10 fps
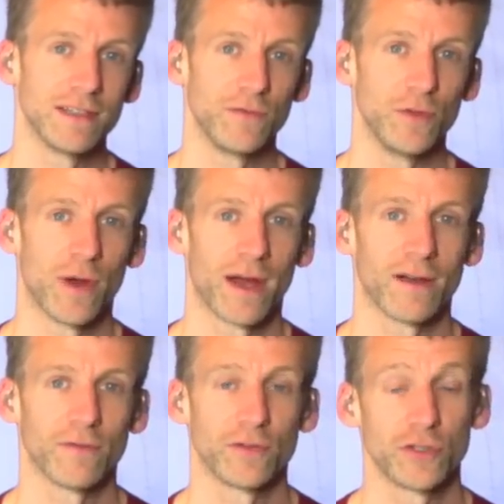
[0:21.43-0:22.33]
if you
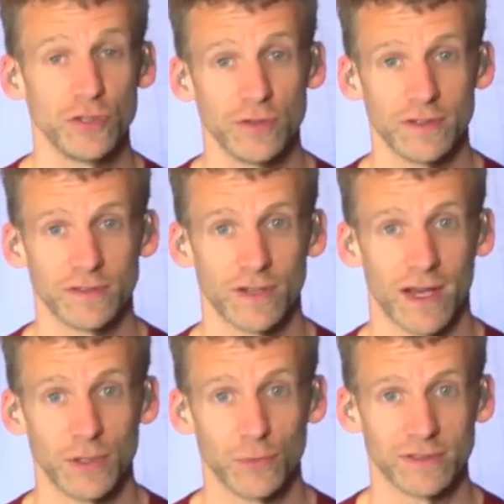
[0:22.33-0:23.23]
have students
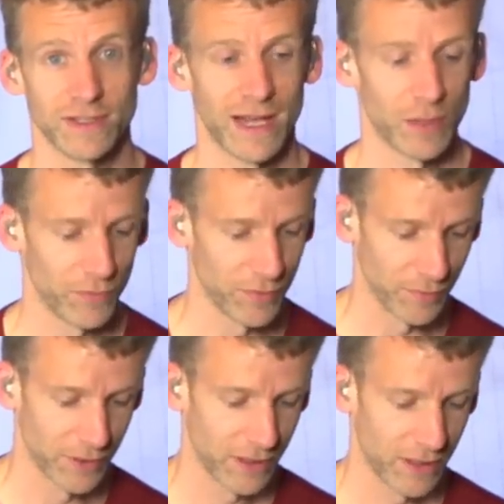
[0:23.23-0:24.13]
and you want to help them